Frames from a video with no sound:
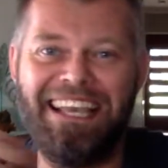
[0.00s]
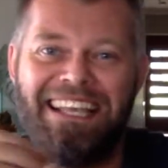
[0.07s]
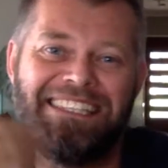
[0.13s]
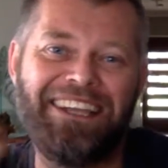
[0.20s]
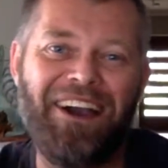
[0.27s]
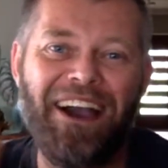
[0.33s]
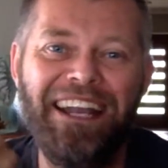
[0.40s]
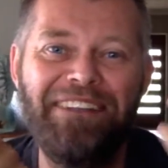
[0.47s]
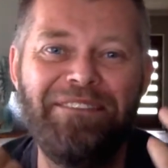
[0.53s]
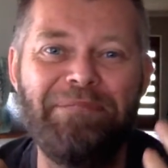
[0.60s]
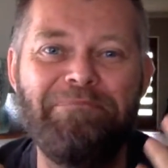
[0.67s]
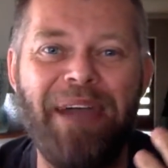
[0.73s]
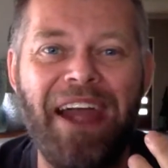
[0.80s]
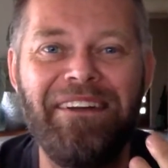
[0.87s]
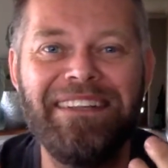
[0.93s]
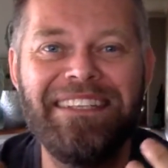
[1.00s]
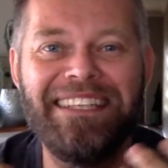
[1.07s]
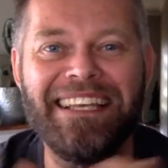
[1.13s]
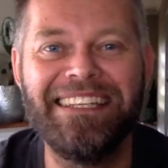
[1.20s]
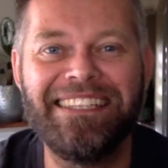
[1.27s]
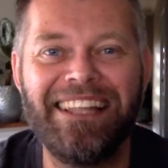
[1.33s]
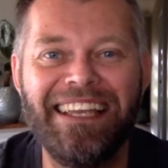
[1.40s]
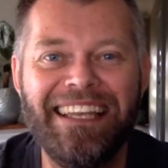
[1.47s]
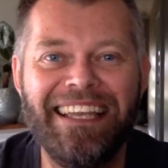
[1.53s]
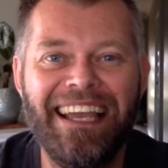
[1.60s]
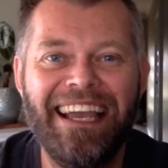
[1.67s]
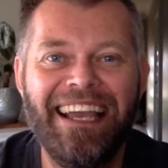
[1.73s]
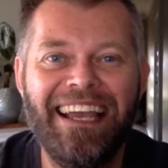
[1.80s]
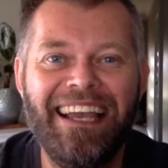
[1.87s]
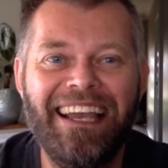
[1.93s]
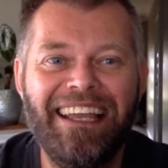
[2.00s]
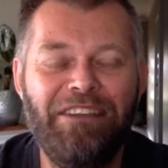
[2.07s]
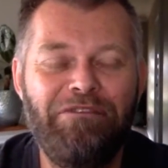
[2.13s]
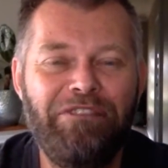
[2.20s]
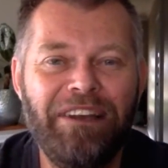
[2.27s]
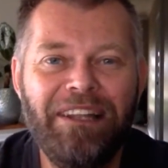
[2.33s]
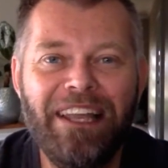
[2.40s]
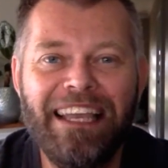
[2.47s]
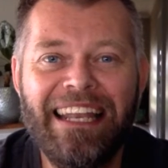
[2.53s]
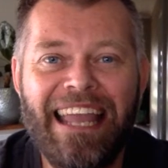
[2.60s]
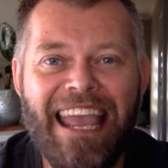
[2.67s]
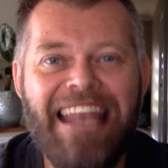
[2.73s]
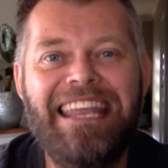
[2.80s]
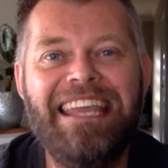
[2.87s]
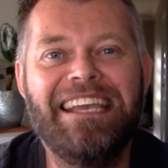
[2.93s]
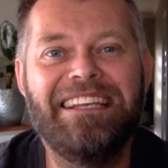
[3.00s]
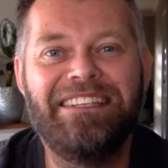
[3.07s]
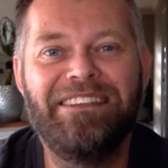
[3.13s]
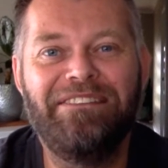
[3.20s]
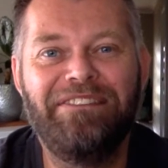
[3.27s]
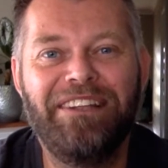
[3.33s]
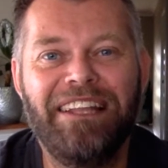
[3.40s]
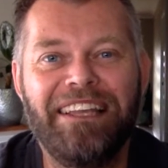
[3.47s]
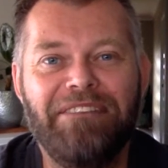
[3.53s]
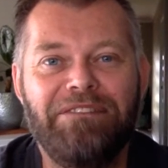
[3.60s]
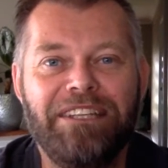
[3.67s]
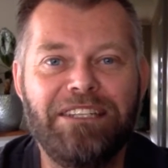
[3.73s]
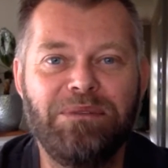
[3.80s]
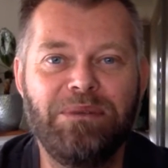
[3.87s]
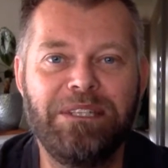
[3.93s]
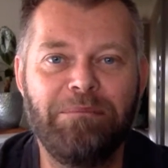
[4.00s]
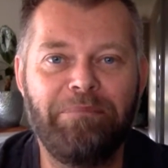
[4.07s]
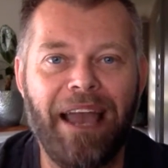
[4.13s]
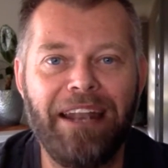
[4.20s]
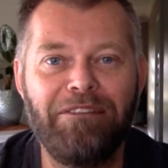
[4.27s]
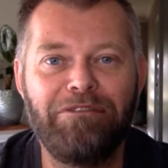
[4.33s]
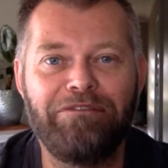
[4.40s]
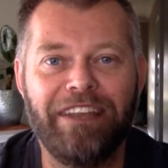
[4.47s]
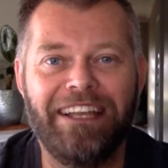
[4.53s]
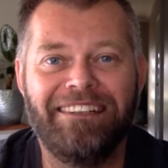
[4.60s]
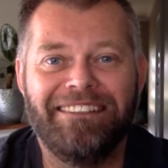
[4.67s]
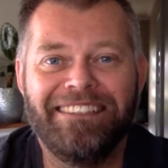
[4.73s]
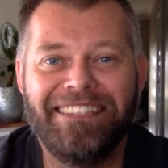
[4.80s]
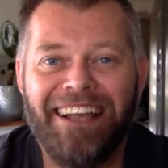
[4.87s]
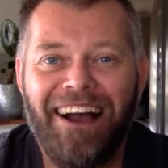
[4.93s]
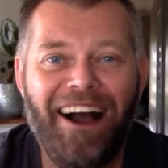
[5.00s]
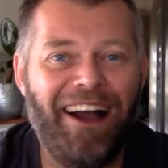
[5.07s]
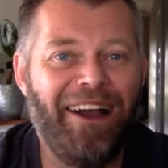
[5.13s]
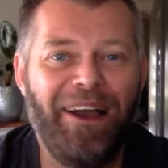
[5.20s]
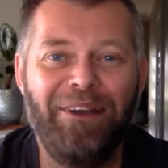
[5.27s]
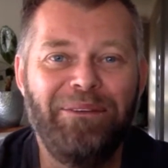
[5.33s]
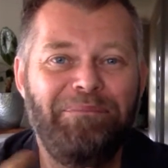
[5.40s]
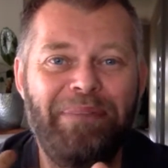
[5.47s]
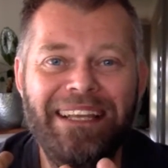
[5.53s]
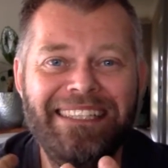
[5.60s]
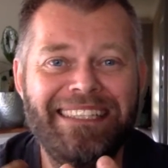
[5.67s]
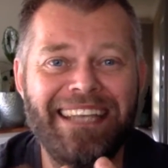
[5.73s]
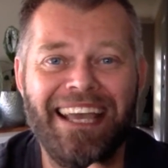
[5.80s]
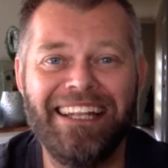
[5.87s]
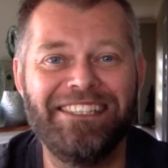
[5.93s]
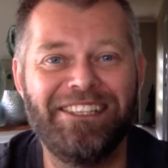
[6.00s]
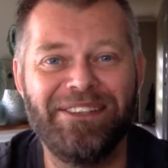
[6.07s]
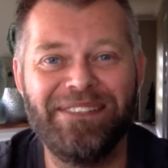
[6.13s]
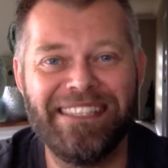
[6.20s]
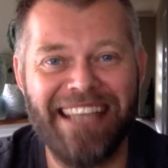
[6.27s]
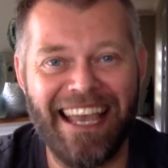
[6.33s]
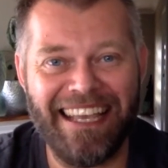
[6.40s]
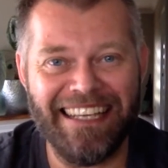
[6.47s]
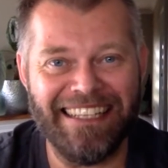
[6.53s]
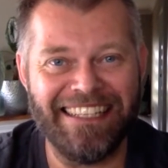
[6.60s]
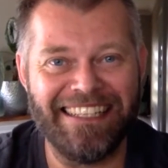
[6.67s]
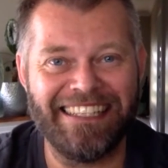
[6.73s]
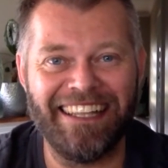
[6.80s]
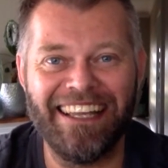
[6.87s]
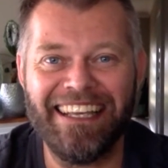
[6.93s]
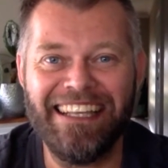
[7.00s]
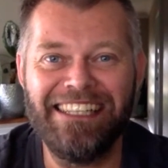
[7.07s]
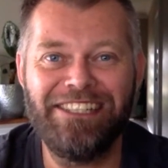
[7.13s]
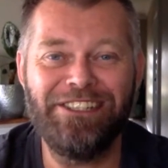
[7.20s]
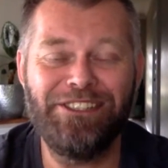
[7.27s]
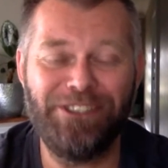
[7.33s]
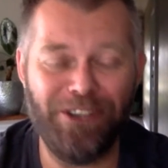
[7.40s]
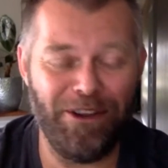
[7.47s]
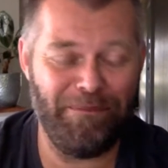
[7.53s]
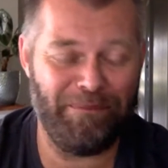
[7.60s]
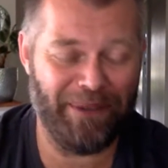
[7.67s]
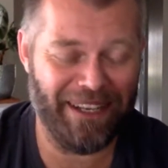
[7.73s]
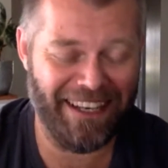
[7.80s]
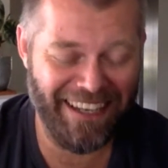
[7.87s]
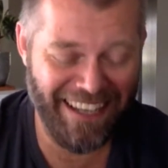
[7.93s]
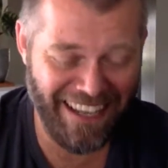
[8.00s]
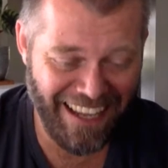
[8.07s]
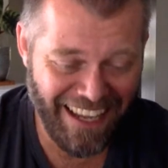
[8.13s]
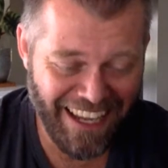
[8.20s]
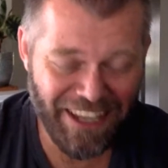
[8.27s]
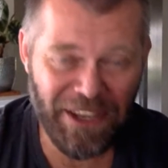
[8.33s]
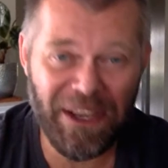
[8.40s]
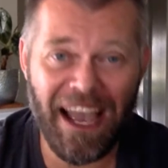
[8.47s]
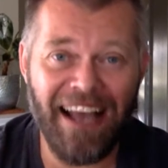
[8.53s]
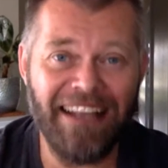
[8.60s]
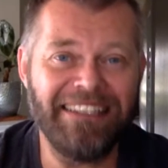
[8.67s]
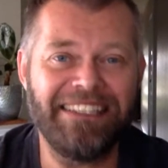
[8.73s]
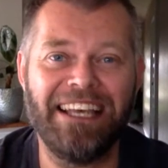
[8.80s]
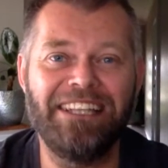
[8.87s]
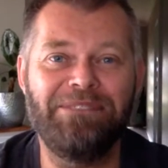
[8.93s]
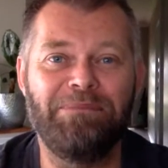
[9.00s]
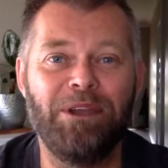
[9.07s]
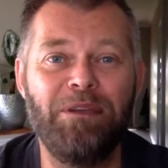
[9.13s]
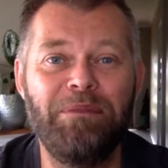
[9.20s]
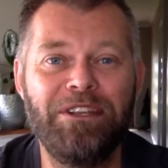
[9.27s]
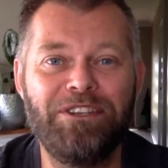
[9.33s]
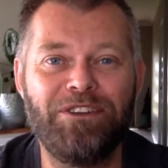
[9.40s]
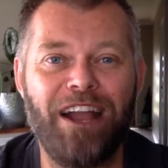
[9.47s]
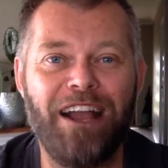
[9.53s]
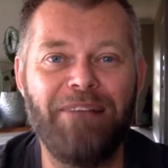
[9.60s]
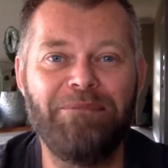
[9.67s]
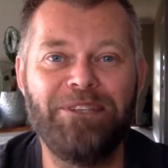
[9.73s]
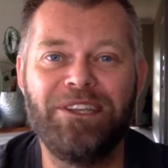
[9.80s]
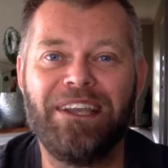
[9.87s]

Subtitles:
It's kind of embarrassing. It's like, you feel like an idiot. You feel like if this was a battlefield, I would be dead in 2 seconds. Like, it's stupid. You can't set booby traps.